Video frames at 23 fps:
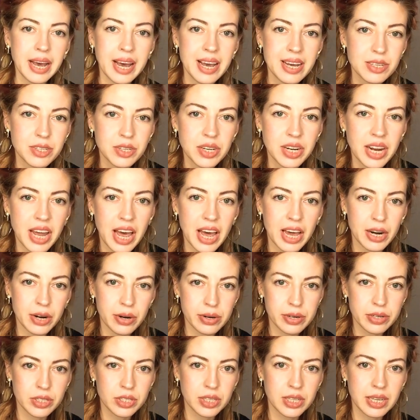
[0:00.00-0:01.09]
As an
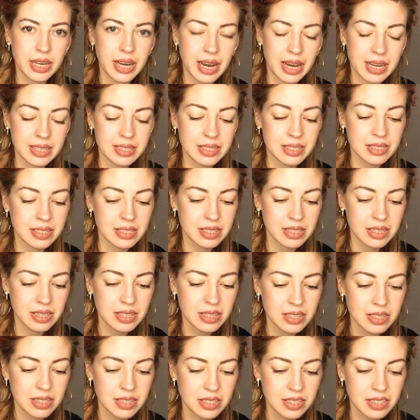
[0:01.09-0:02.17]
energy and
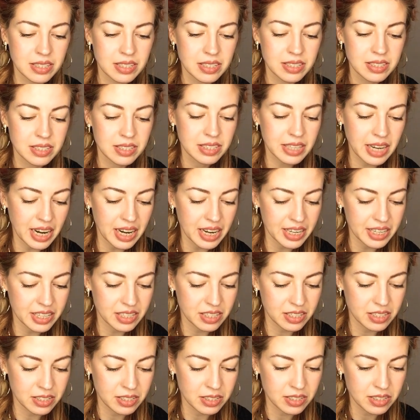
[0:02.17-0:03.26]

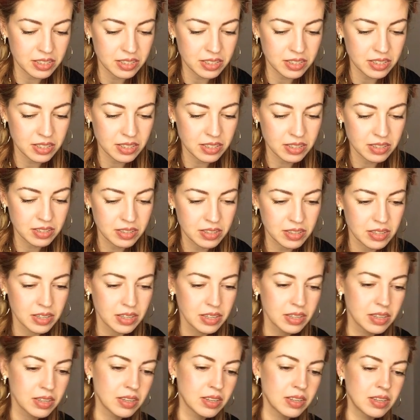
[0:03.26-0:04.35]
guidance.
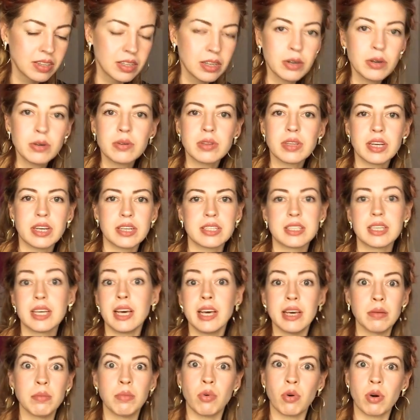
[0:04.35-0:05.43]
No, they're
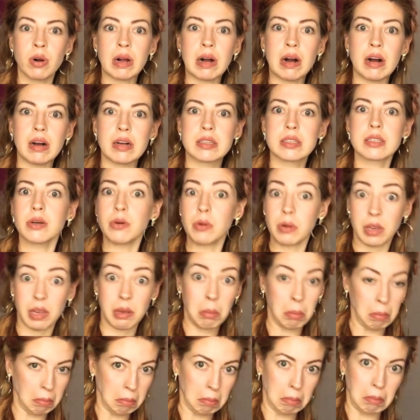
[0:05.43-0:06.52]
saying more cards. Okay.